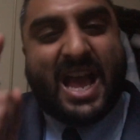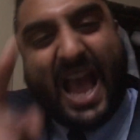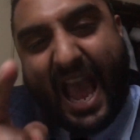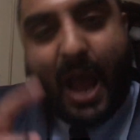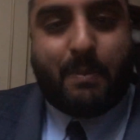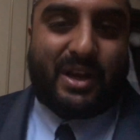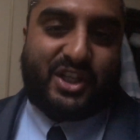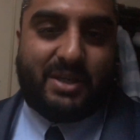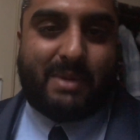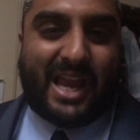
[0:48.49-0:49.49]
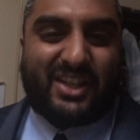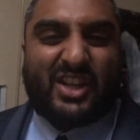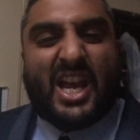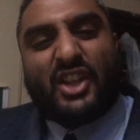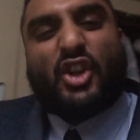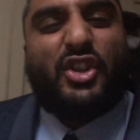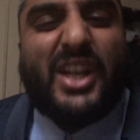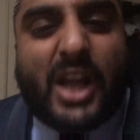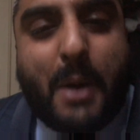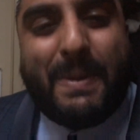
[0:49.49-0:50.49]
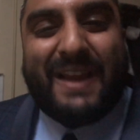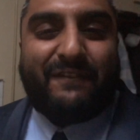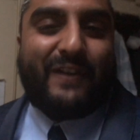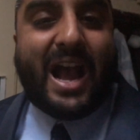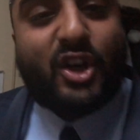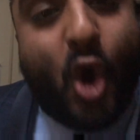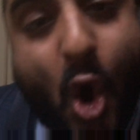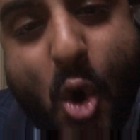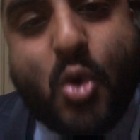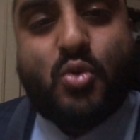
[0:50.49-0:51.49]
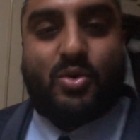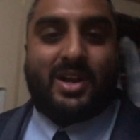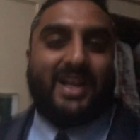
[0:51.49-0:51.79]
how much he makes is because he don't make fuck all.